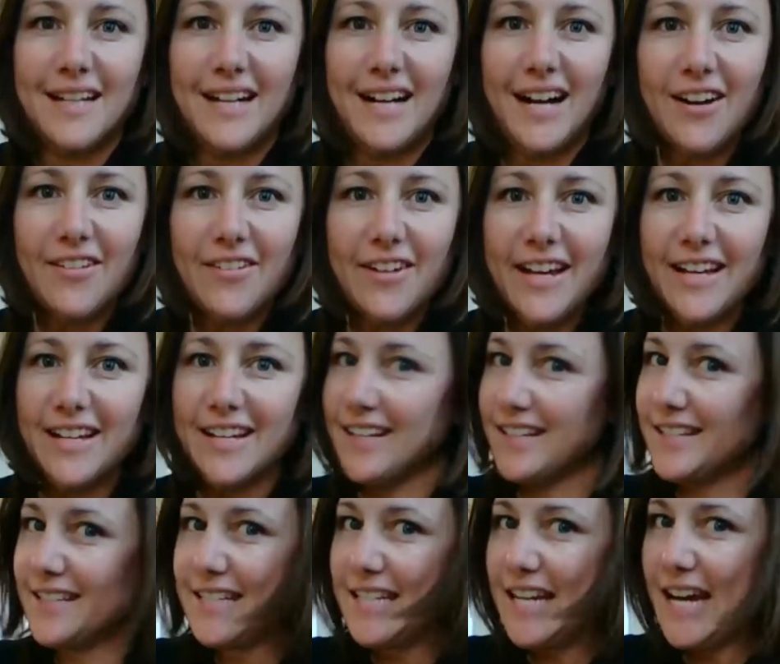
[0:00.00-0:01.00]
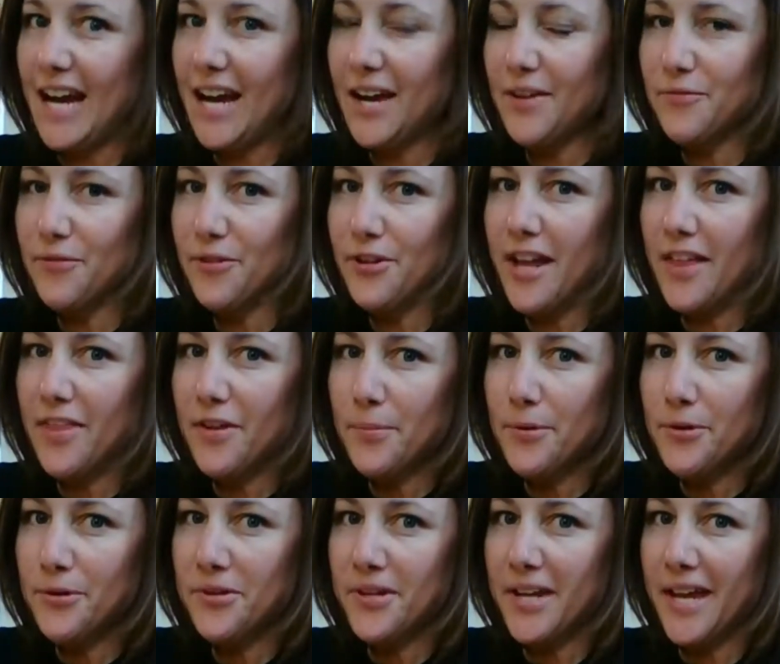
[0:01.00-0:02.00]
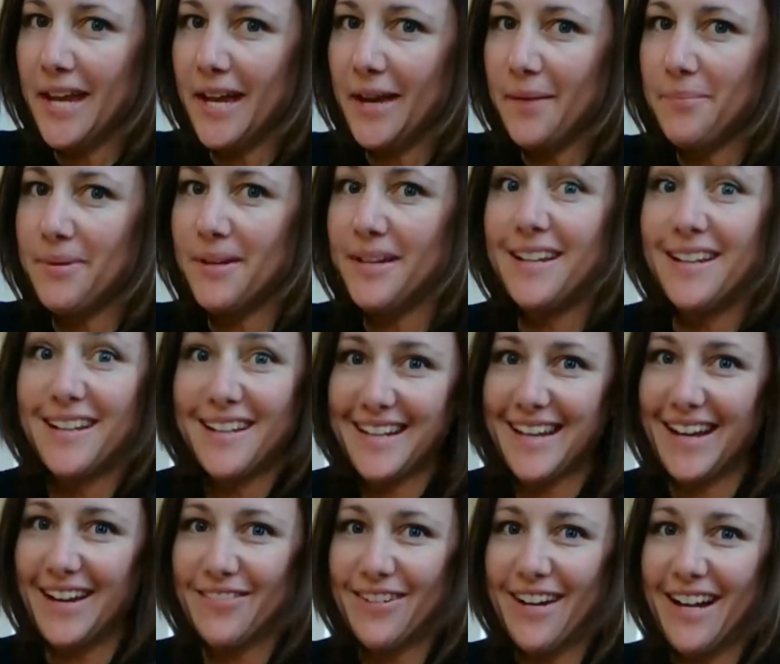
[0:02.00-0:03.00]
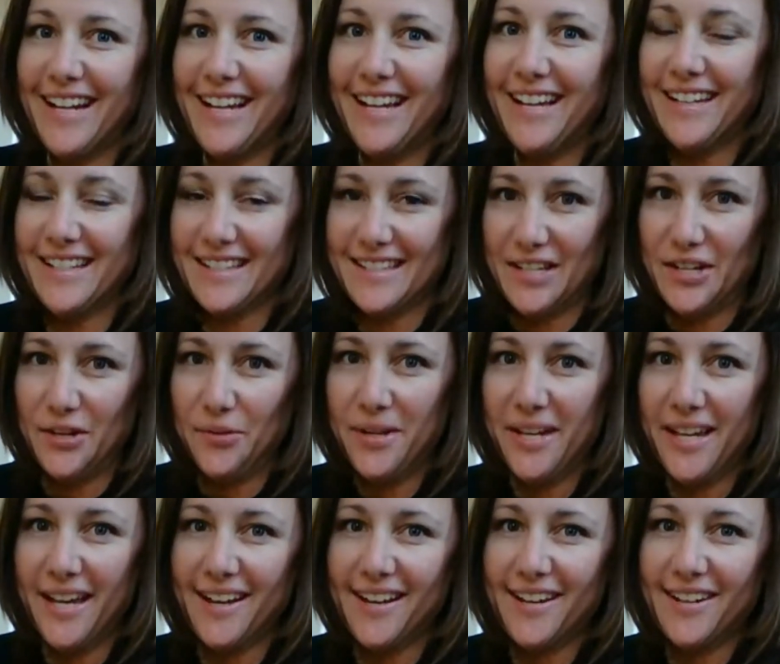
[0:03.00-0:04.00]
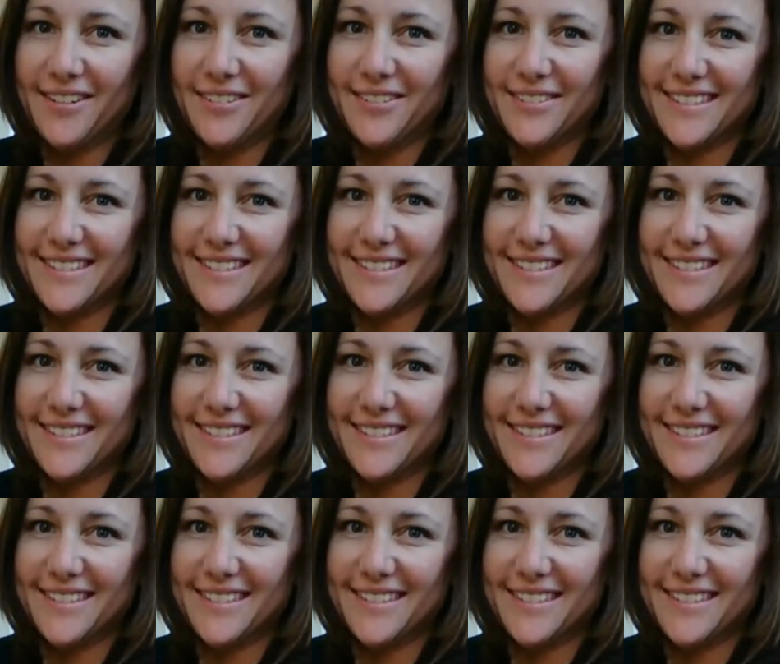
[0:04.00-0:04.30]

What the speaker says: All right, it's time for another boot camp. Get ready, because here we go.